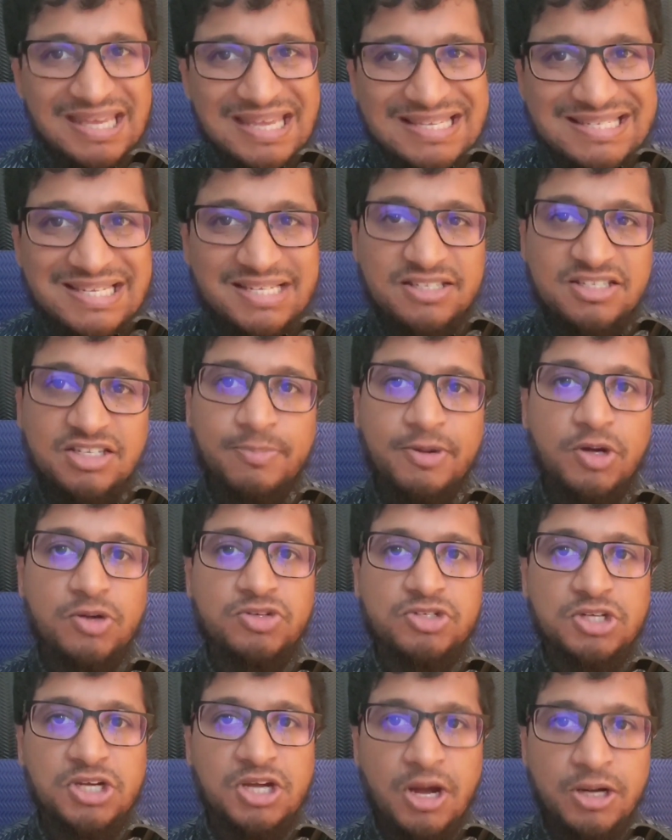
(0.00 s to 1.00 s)
is it
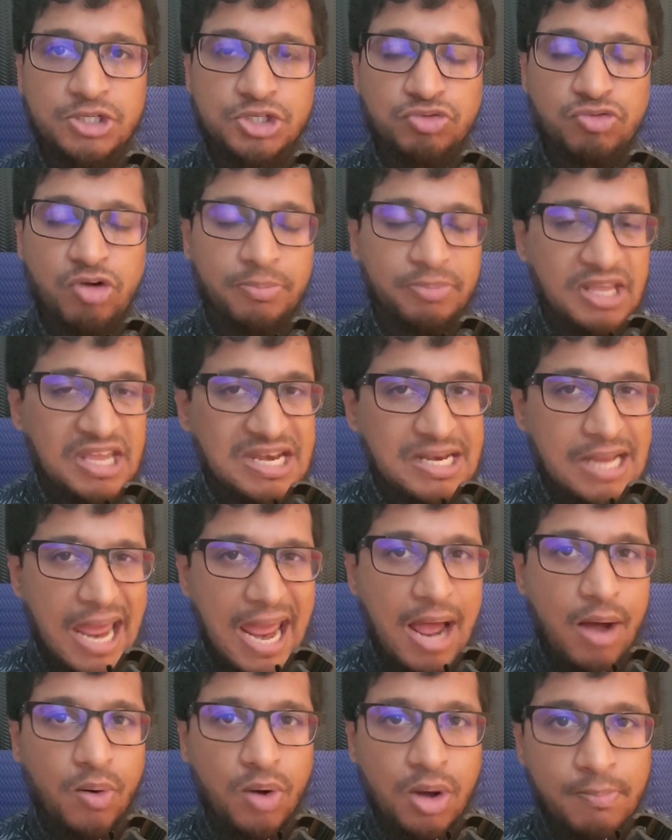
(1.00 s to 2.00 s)
supposed to conjure up
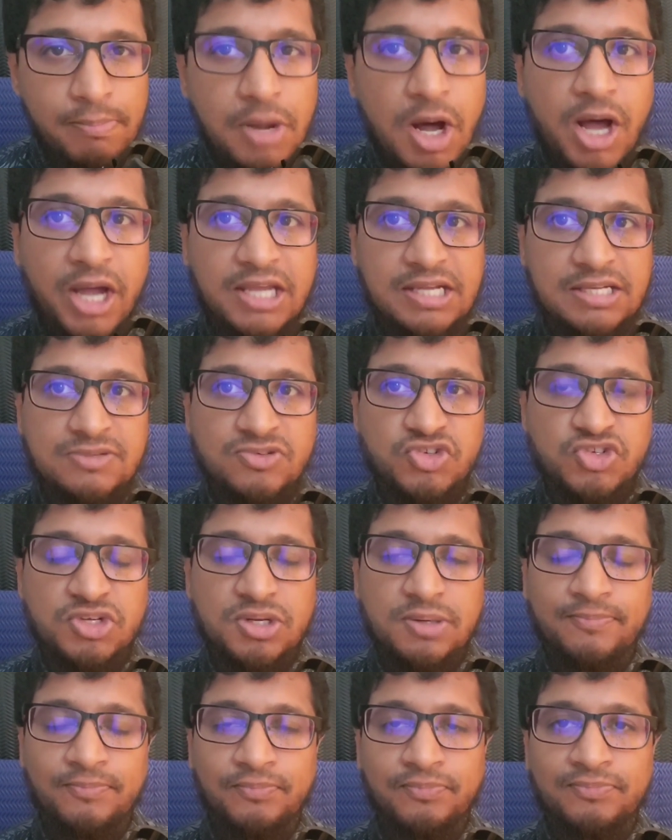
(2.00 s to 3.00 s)
in our
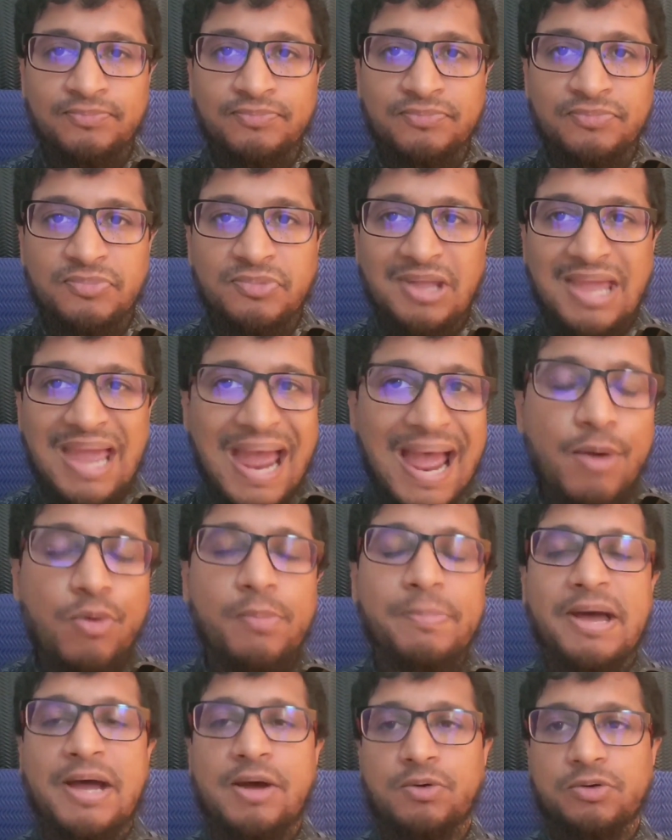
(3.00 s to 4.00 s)
minds?
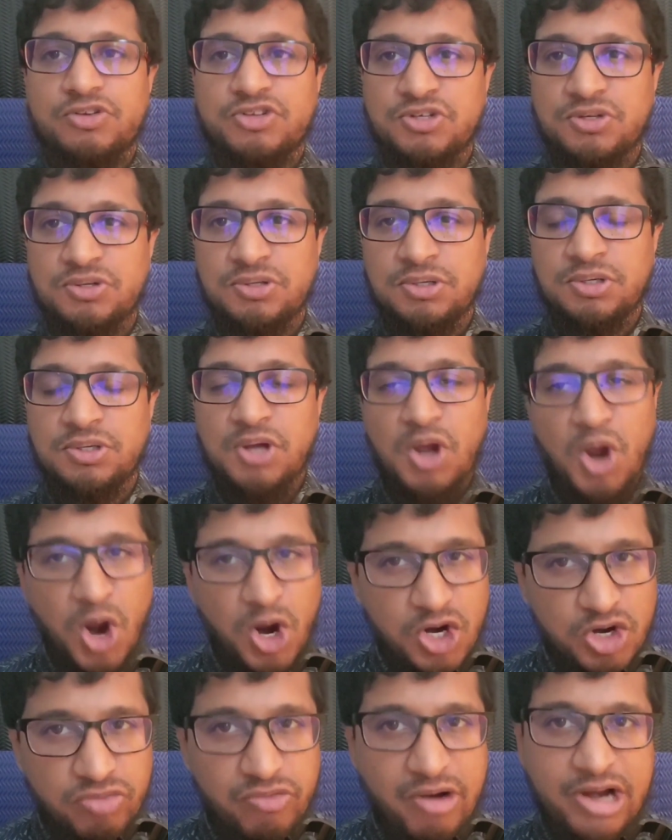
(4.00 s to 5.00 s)
How about
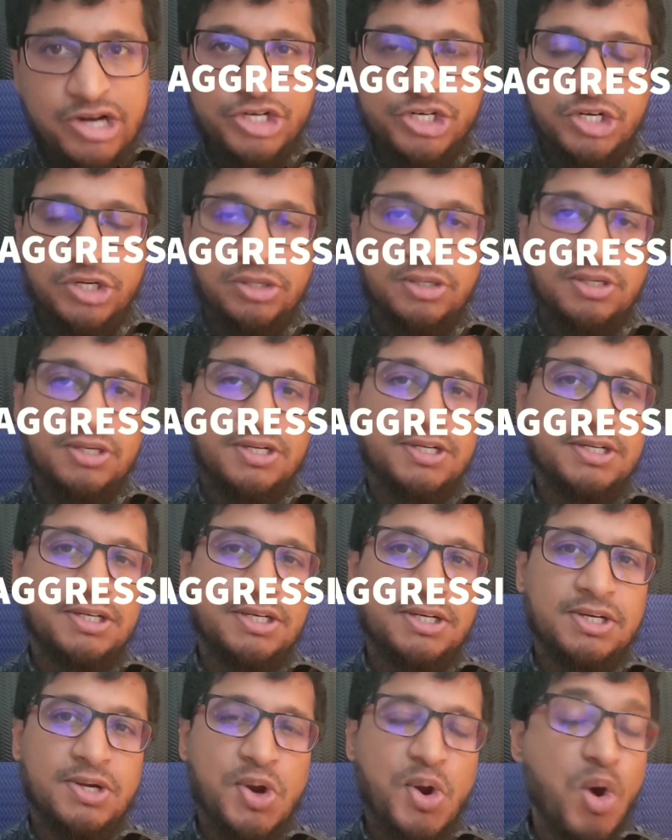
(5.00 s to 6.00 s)
aggression,
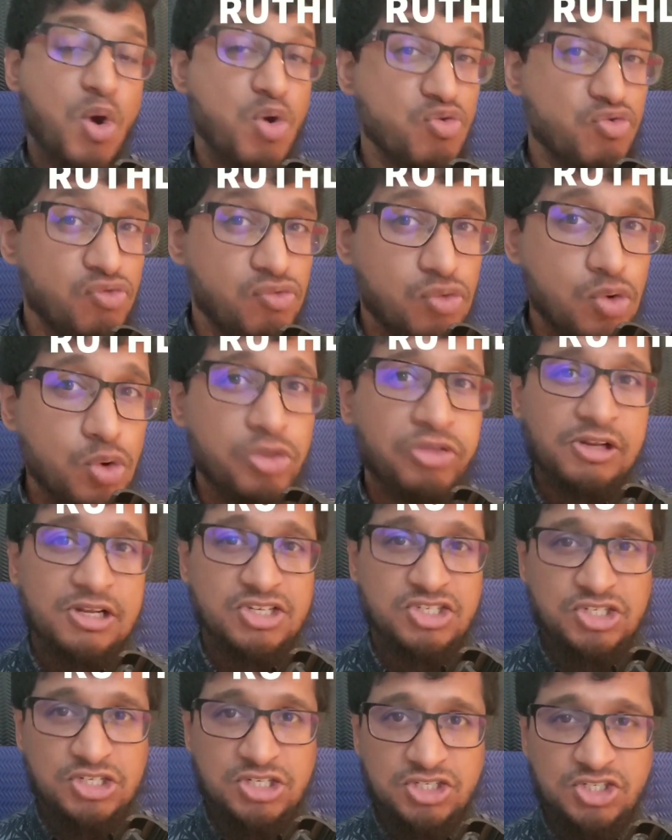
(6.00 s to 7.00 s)

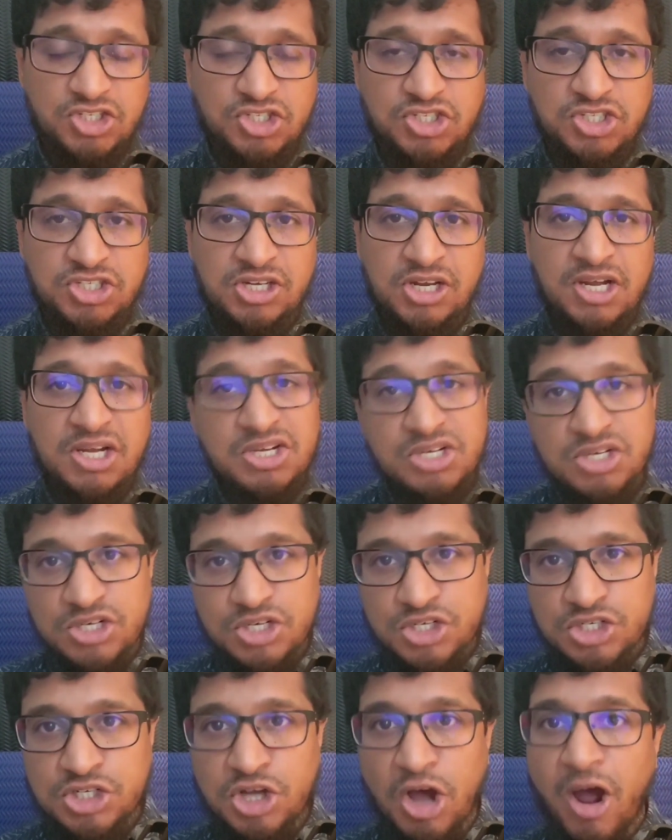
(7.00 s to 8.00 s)
ruthlessness,
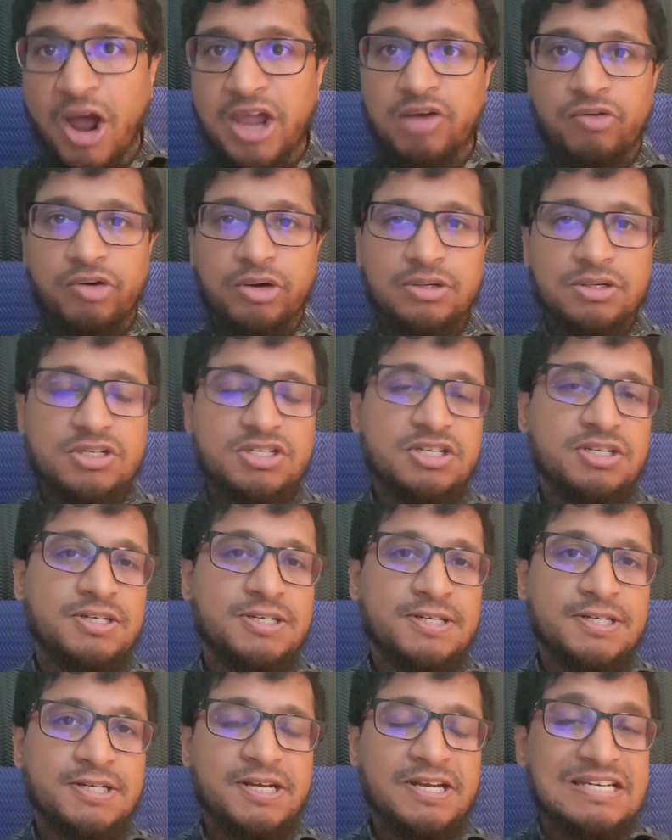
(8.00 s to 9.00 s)
tyrant,
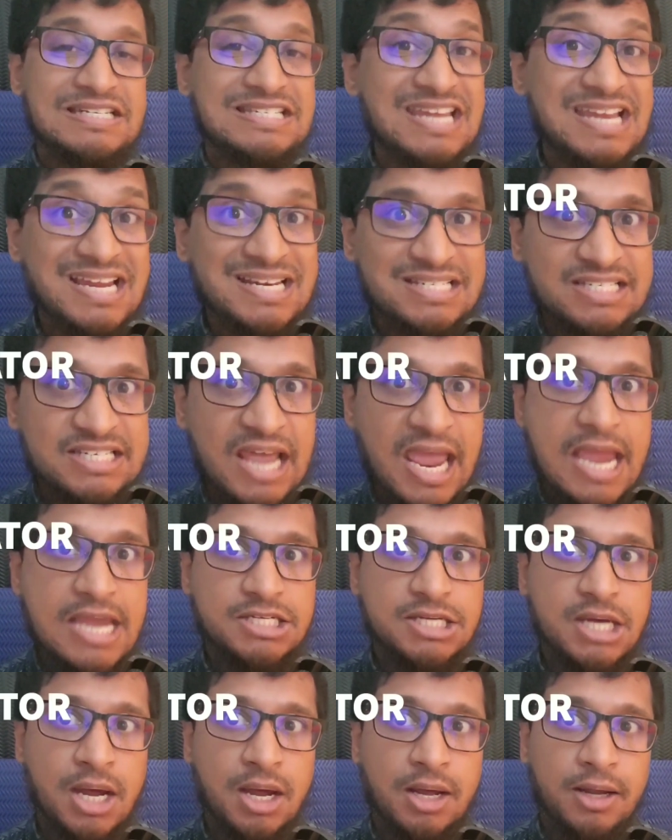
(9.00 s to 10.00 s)

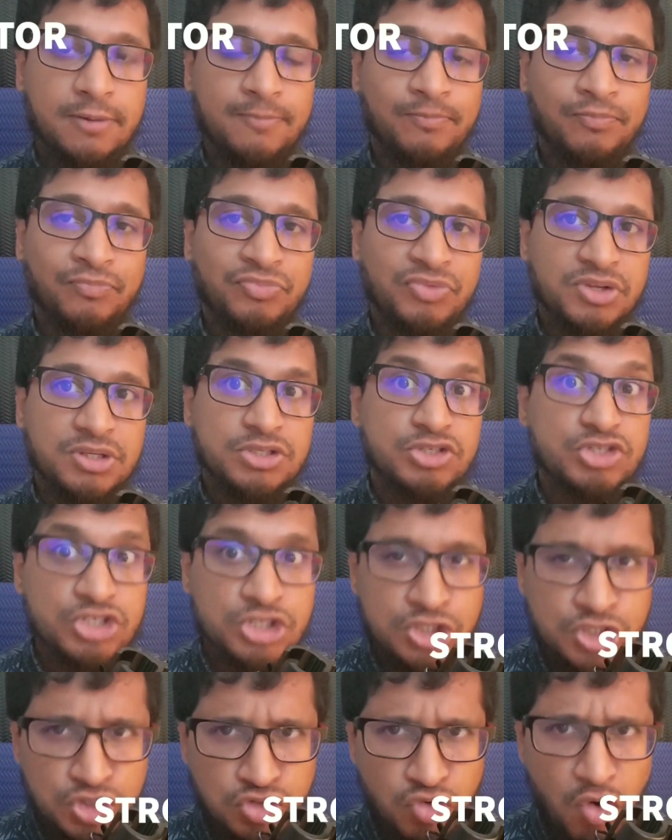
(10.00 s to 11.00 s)
dictator,
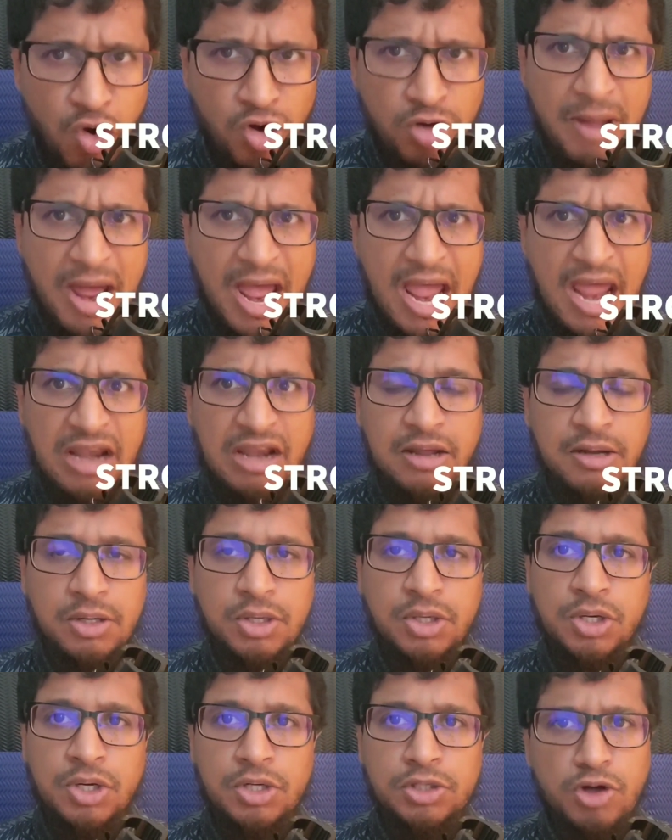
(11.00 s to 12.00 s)
strongman,
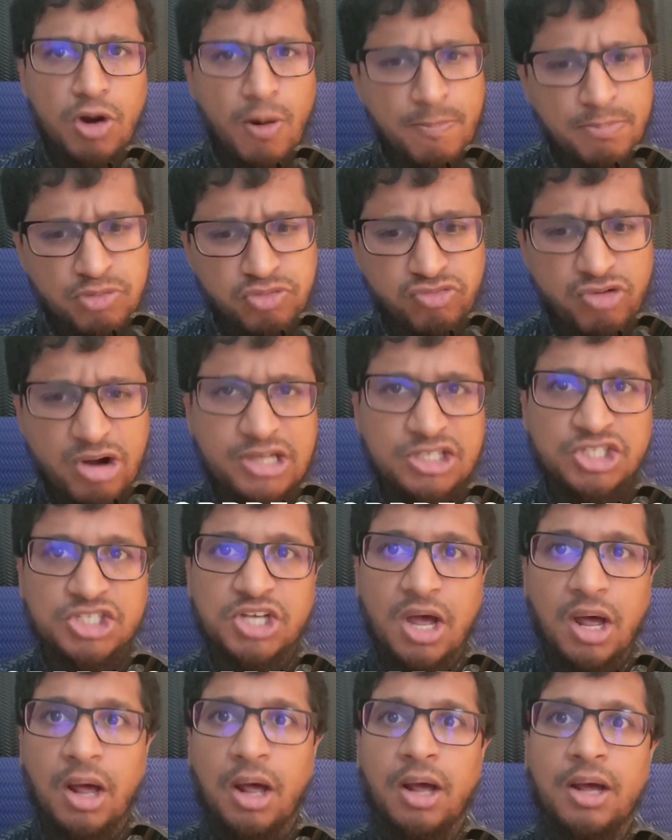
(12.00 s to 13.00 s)

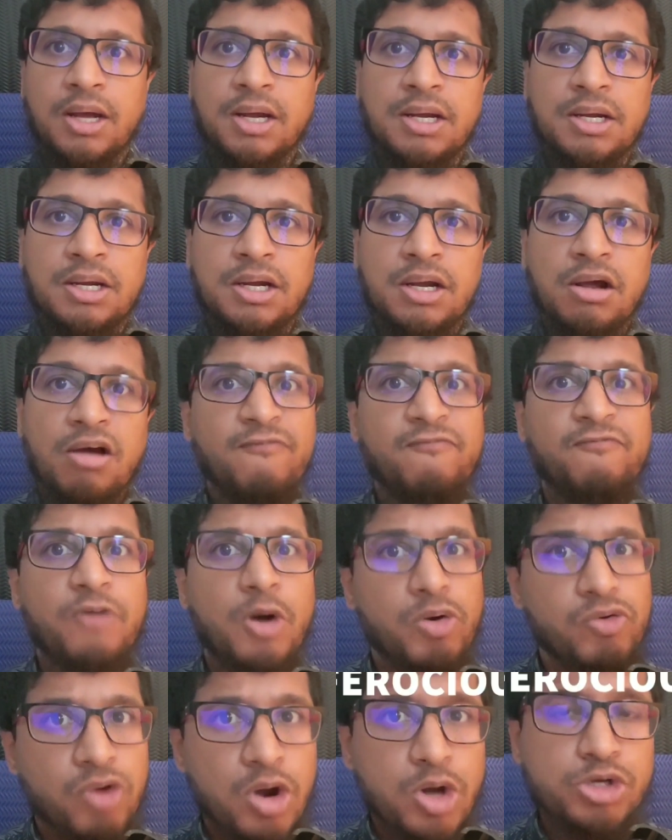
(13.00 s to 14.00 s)
oppressor,
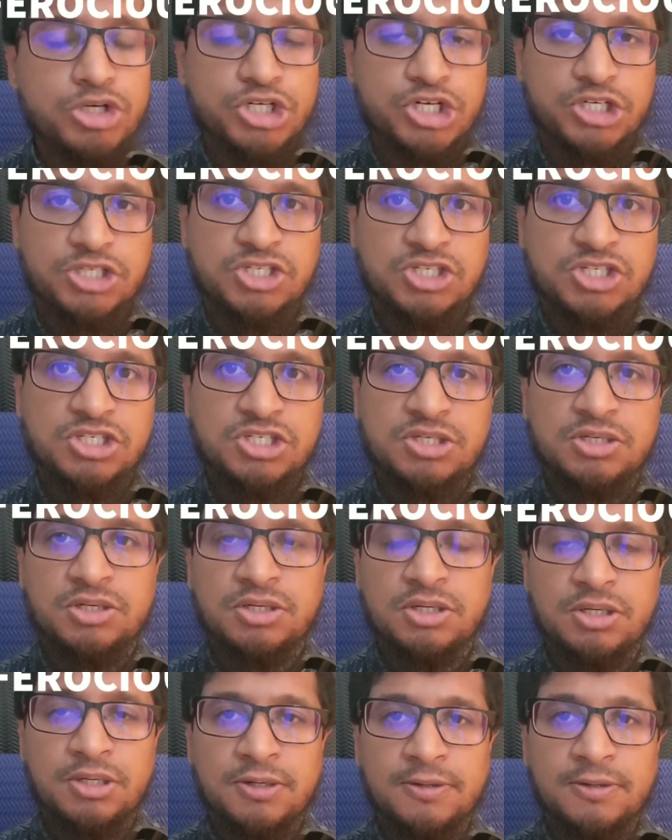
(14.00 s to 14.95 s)
ferocious?